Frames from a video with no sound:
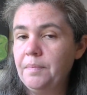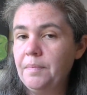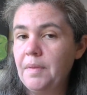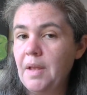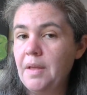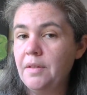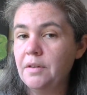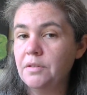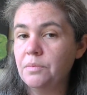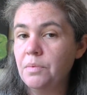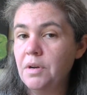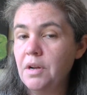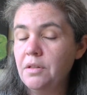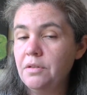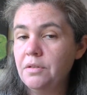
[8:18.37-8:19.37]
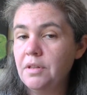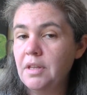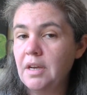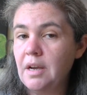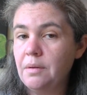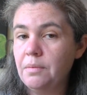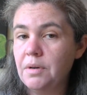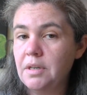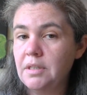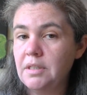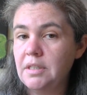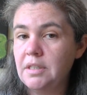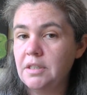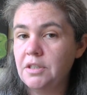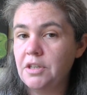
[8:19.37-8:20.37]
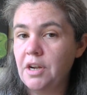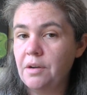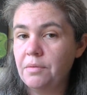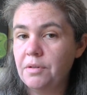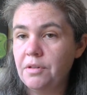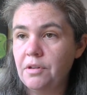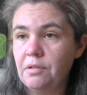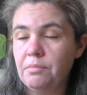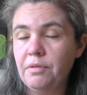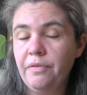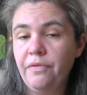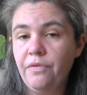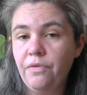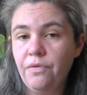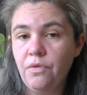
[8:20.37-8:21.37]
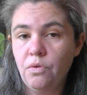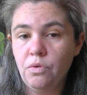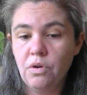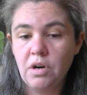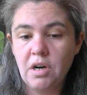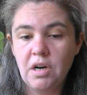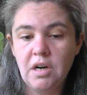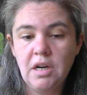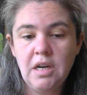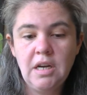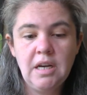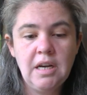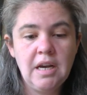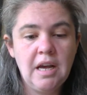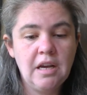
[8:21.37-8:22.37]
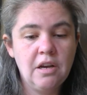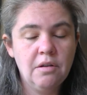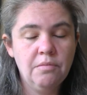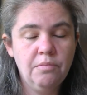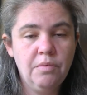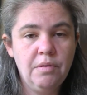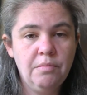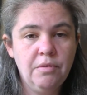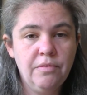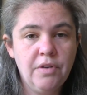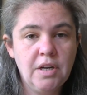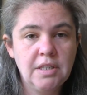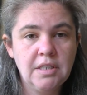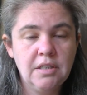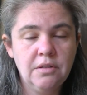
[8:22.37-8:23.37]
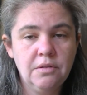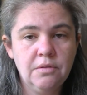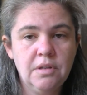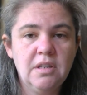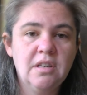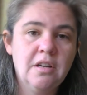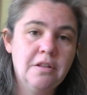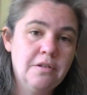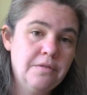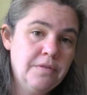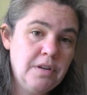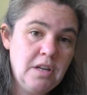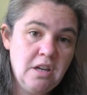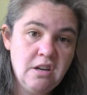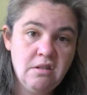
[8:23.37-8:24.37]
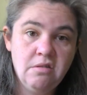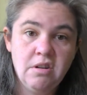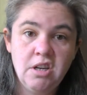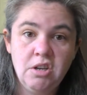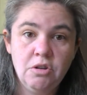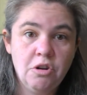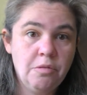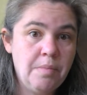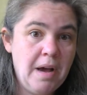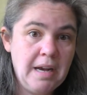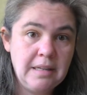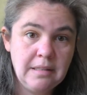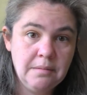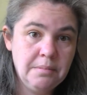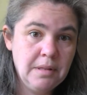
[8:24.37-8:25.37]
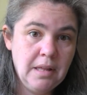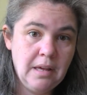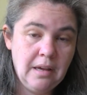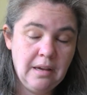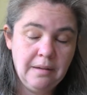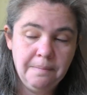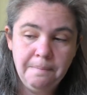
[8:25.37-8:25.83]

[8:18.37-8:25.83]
there's one other thing I want to share with you before we move on to another video or you go back to playing,